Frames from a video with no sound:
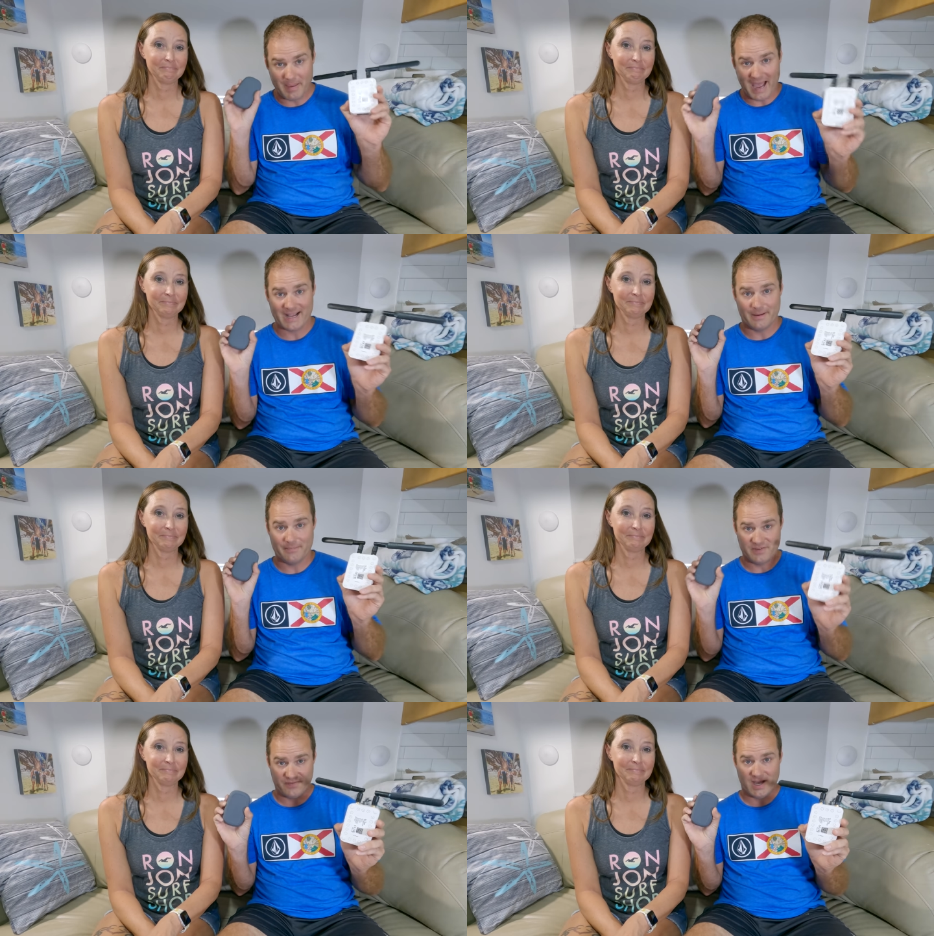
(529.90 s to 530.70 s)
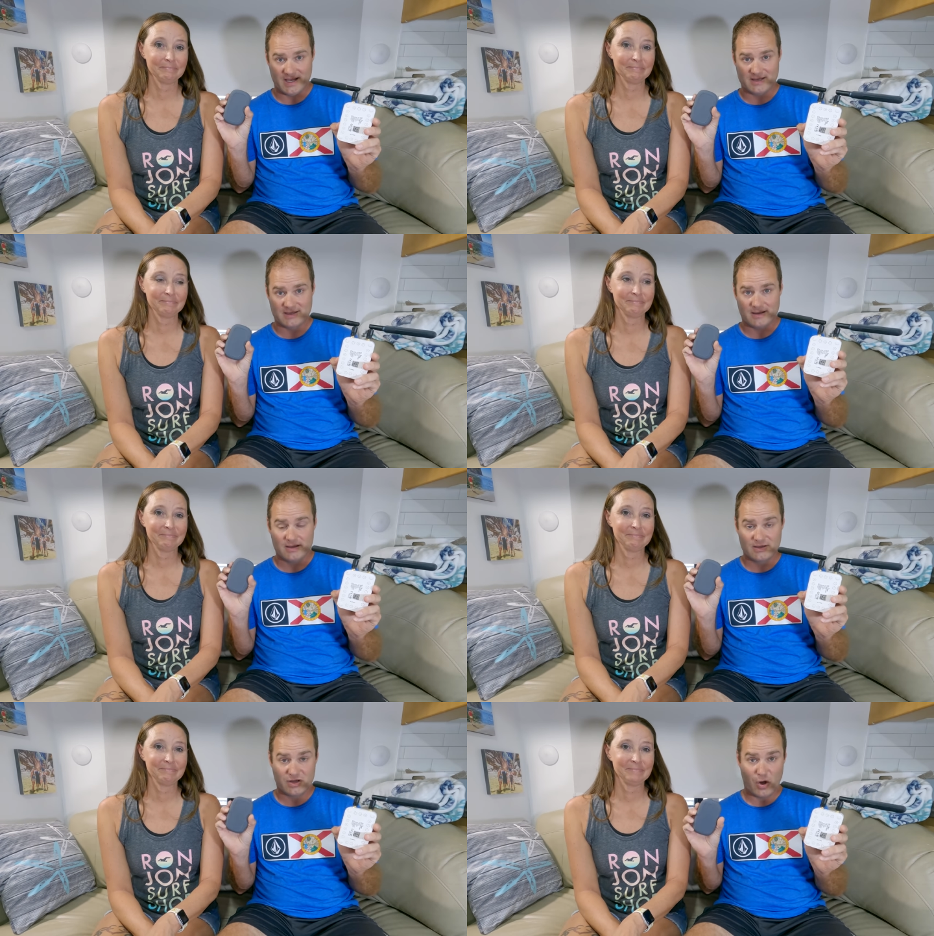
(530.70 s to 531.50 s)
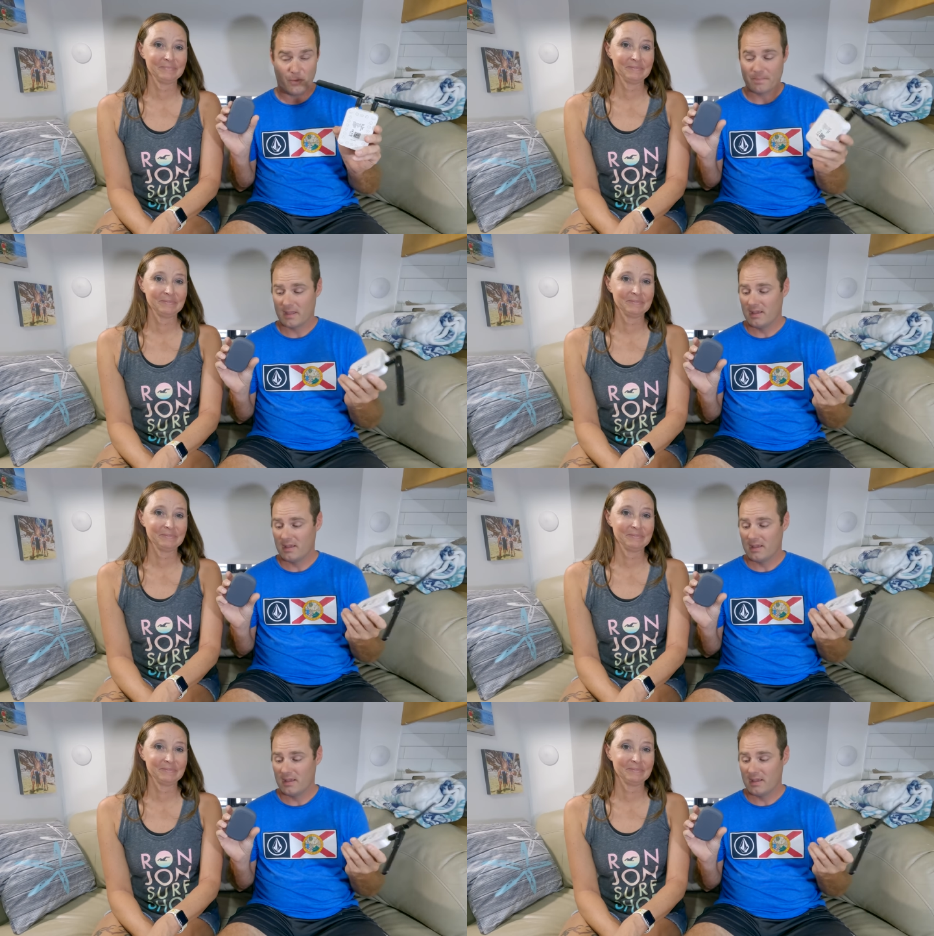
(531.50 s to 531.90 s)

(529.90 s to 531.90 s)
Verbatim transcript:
Speaker 1: backup device. So,